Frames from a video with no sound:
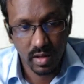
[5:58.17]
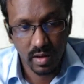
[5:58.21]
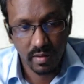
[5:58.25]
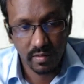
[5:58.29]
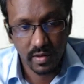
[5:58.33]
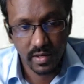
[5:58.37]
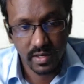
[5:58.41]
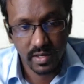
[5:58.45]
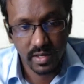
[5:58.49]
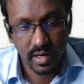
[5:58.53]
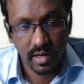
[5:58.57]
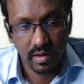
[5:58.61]
the
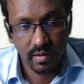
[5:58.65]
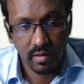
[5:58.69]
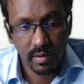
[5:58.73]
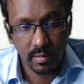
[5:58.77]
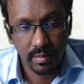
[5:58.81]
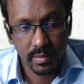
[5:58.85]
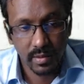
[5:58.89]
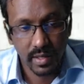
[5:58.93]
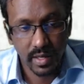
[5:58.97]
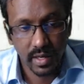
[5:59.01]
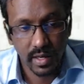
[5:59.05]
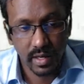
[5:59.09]
official
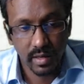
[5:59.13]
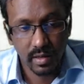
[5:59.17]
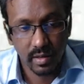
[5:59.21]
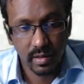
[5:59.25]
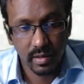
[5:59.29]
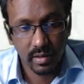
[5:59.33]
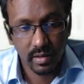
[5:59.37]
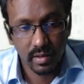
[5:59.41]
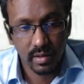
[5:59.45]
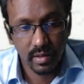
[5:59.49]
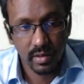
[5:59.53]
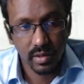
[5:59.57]
website
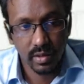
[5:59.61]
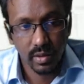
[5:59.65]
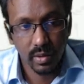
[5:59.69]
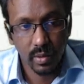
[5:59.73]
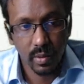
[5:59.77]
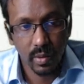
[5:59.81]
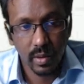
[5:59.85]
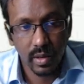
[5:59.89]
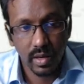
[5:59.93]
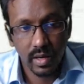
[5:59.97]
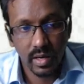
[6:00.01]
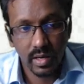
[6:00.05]

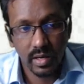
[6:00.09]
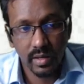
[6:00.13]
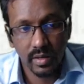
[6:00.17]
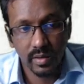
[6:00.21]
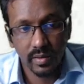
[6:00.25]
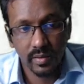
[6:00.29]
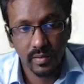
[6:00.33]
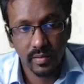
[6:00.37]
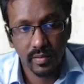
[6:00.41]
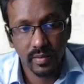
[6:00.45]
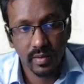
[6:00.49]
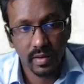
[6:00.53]

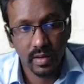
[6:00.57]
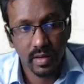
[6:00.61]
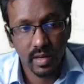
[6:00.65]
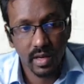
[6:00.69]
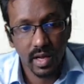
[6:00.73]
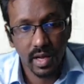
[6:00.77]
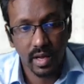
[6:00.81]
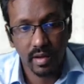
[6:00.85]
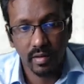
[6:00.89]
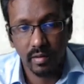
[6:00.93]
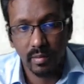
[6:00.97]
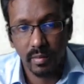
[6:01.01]
URL.
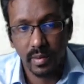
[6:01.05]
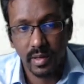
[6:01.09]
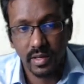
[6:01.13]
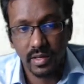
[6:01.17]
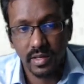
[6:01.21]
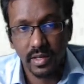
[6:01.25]
I will